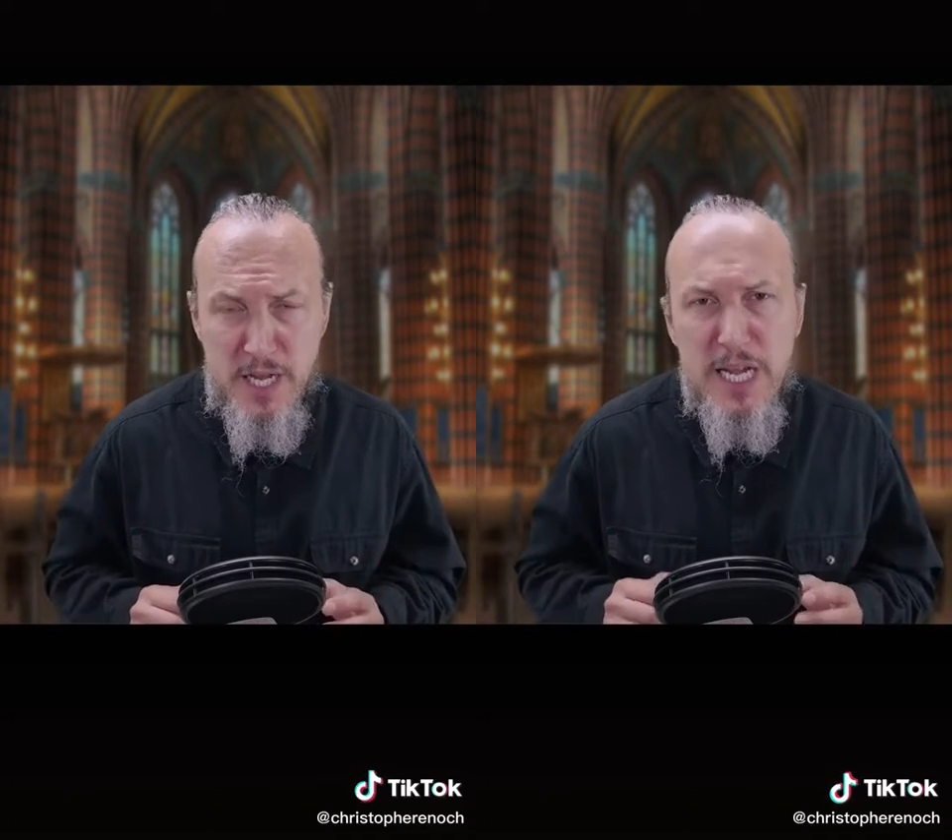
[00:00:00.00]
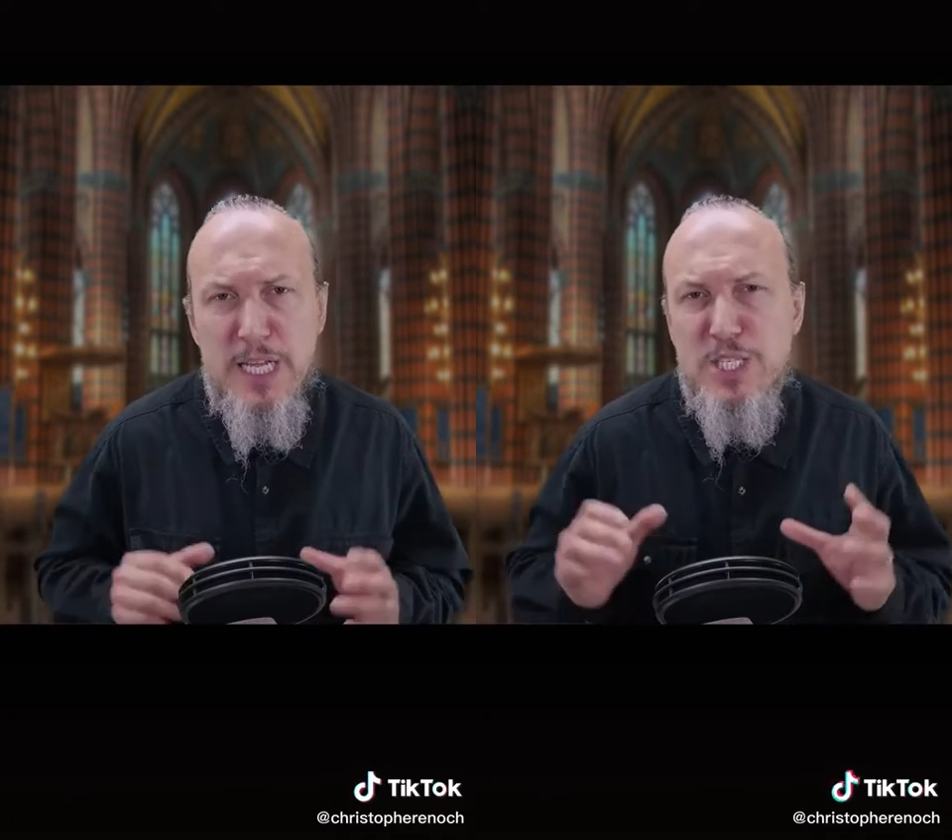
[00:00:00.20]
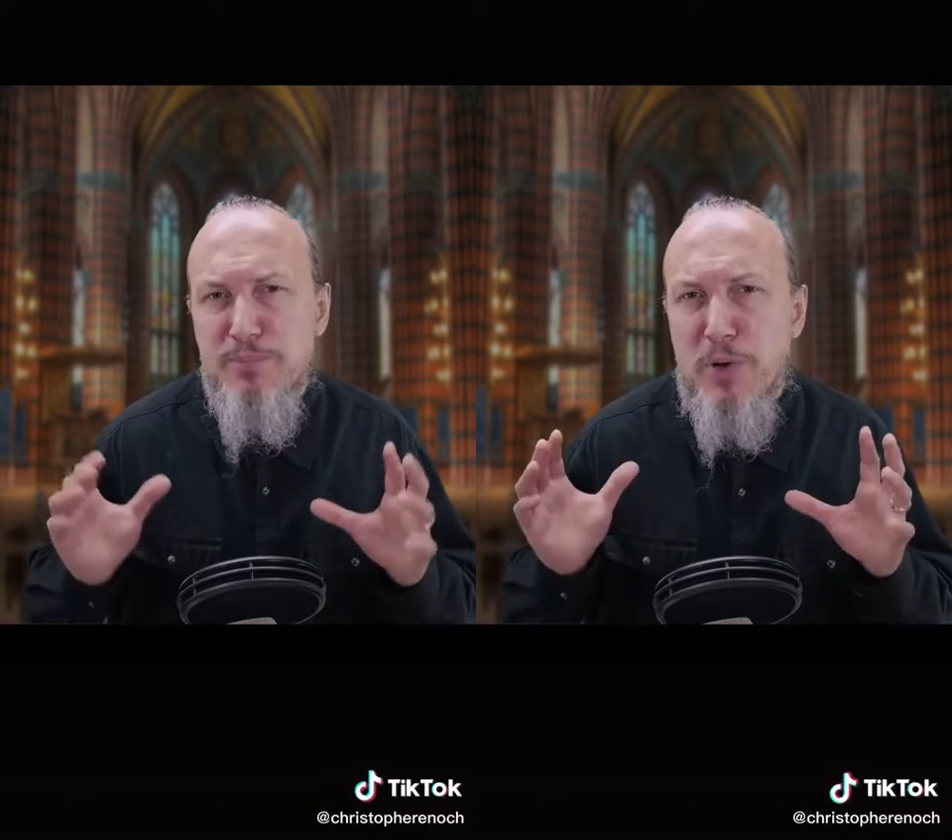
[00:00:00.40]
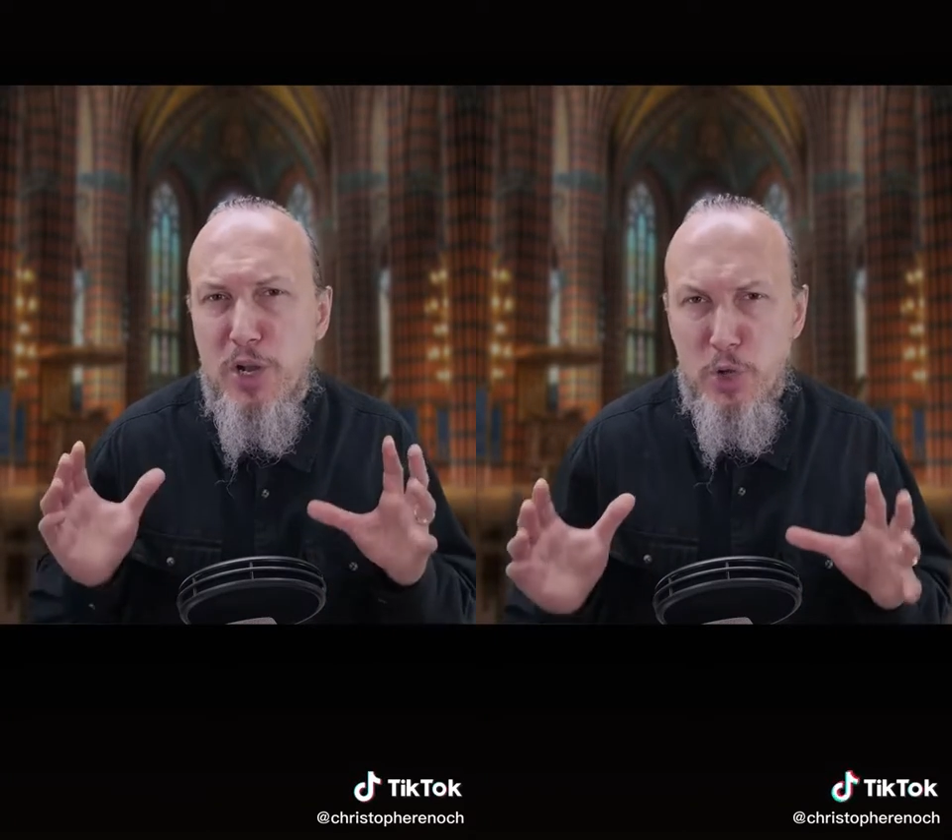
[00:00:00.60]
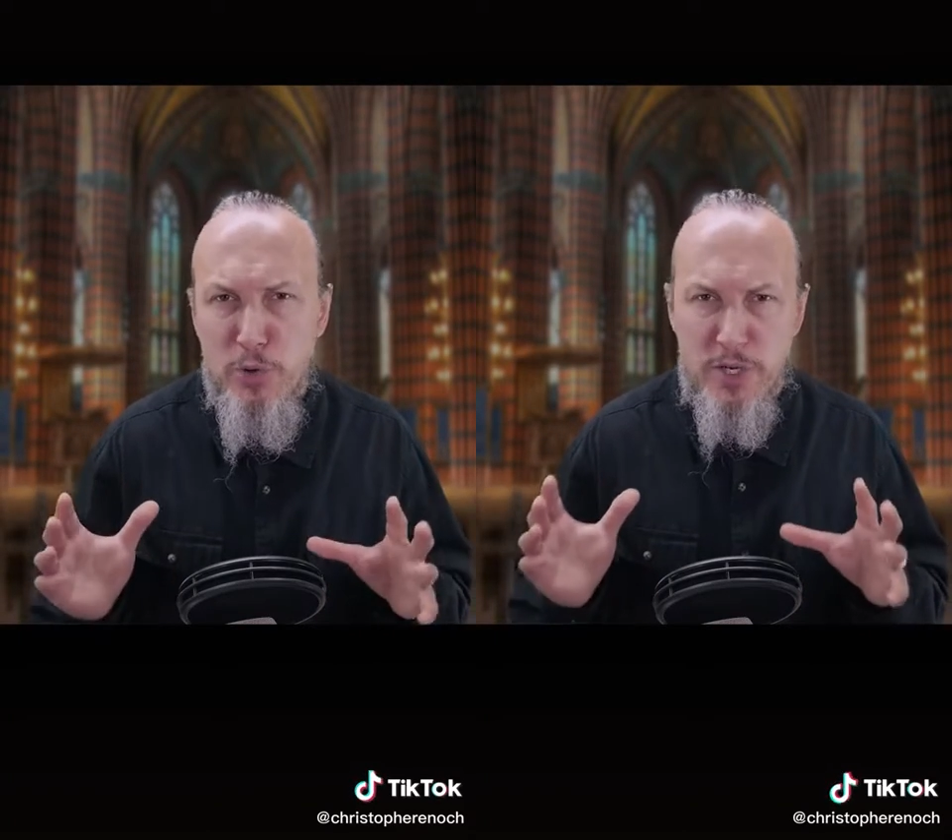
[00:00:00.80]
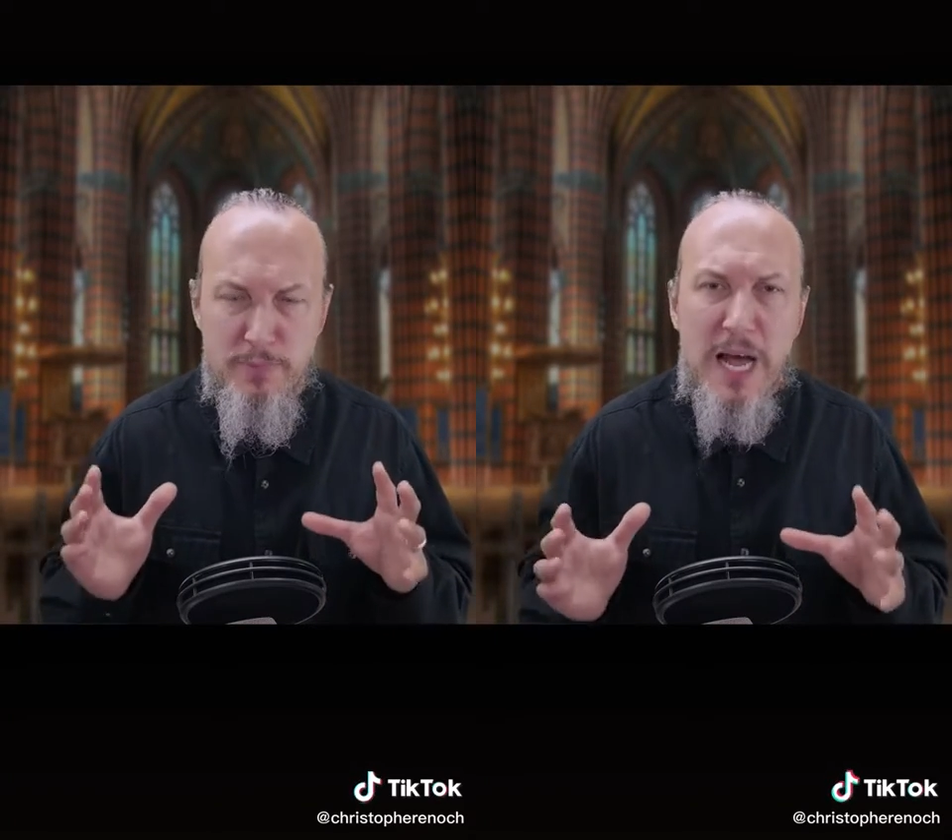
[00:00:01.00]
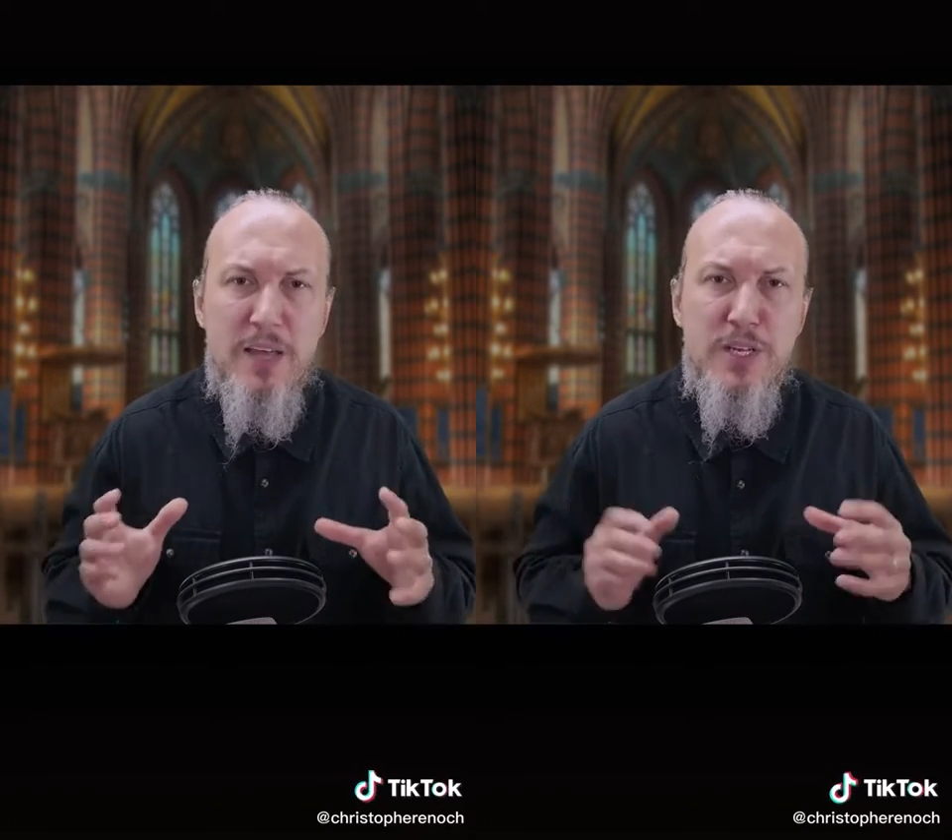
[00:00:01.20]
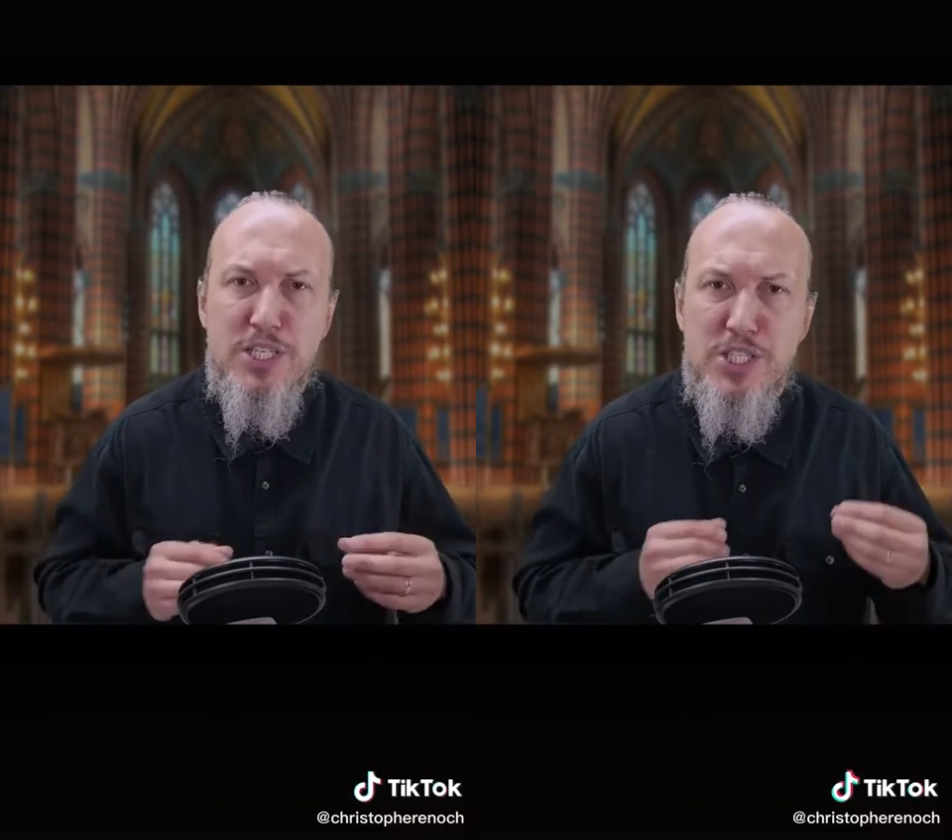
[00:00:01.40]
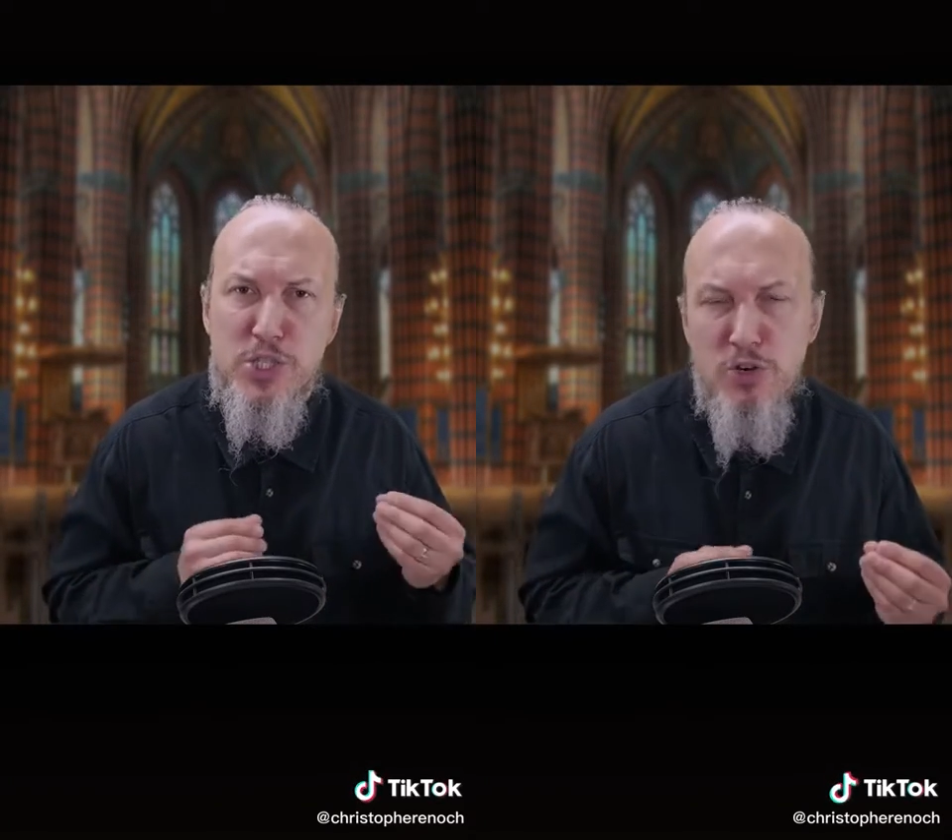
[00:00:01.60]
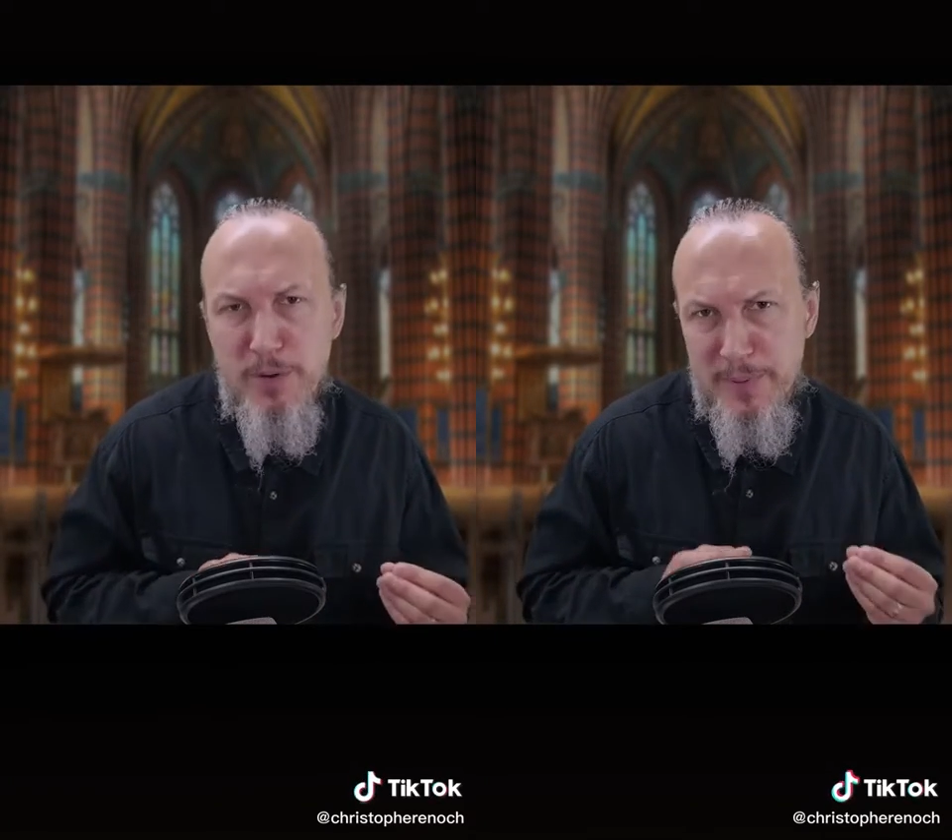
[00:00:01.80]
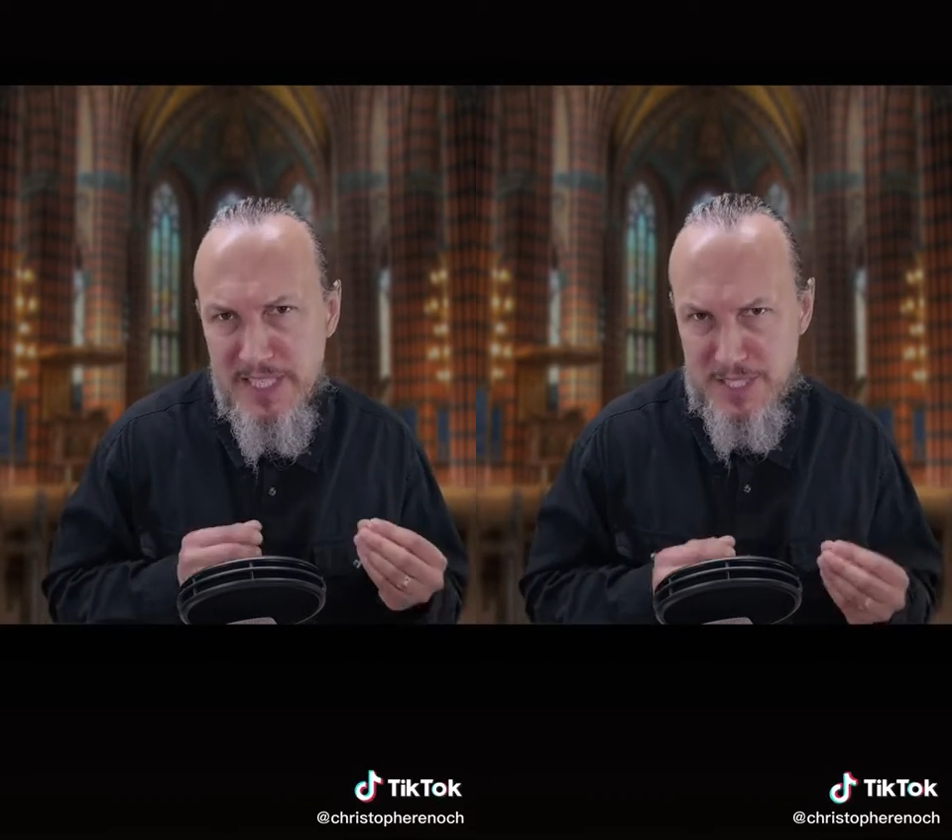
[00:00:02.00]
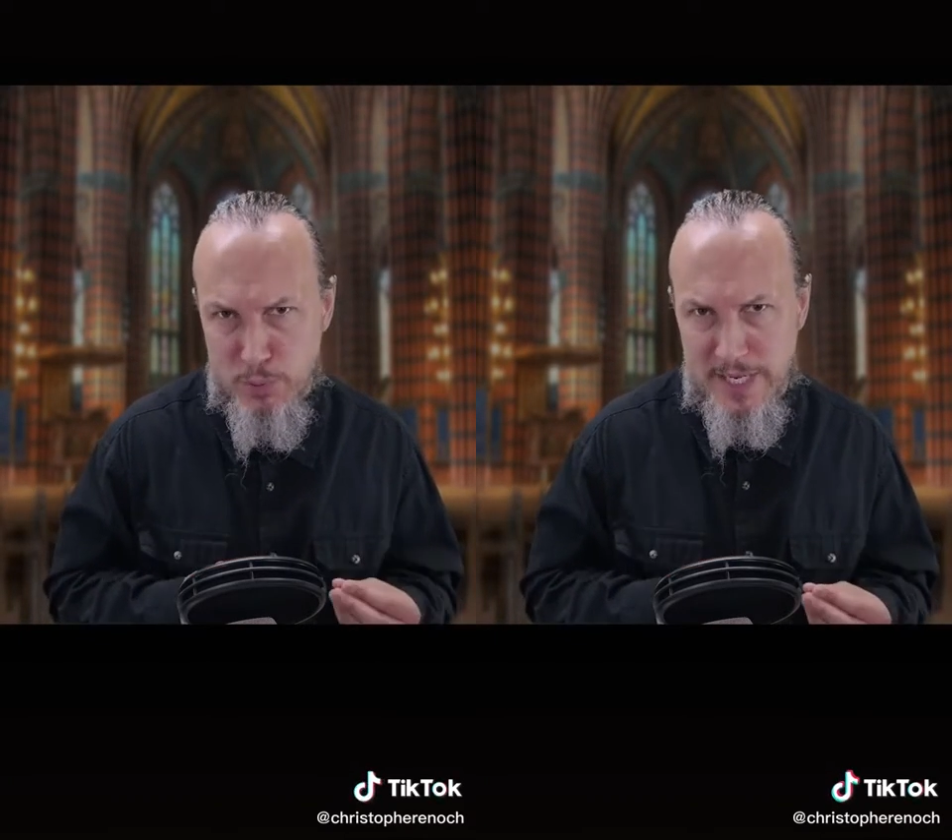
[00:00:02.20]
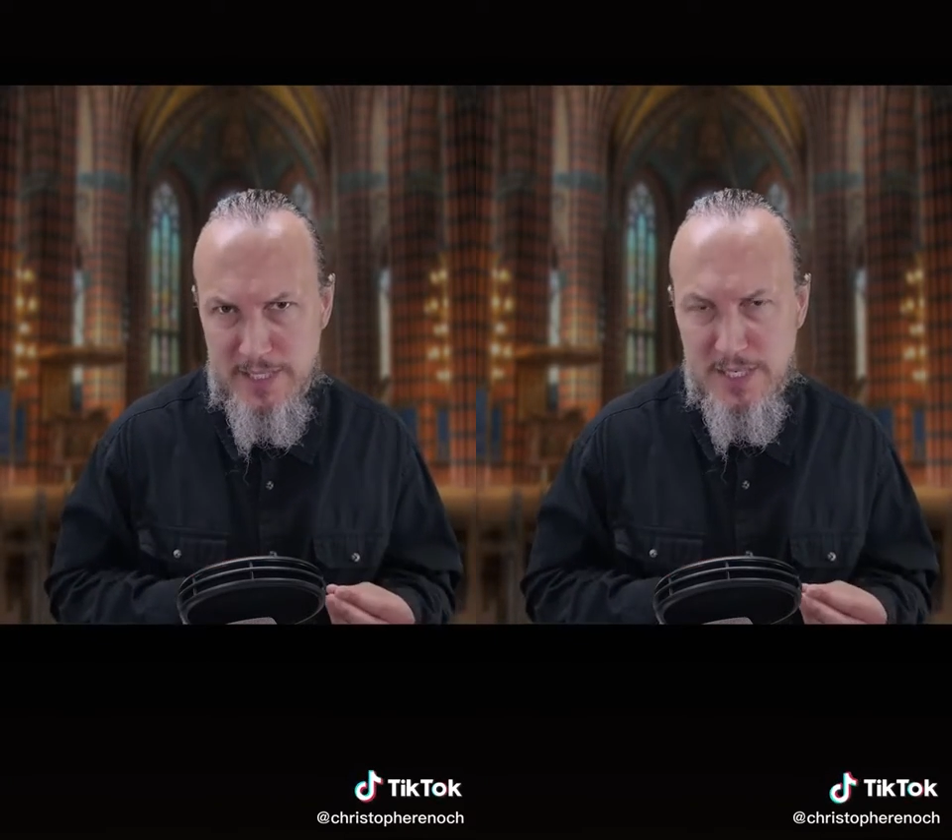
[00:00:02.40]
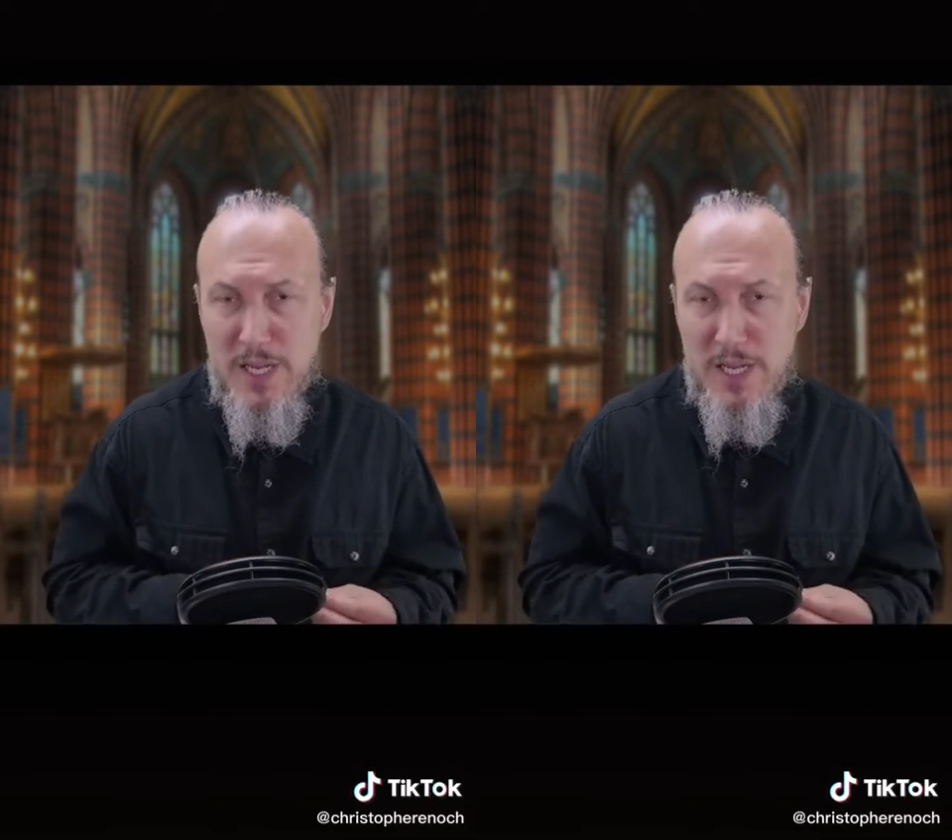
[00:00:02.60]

is polluted by this syrupy sweet,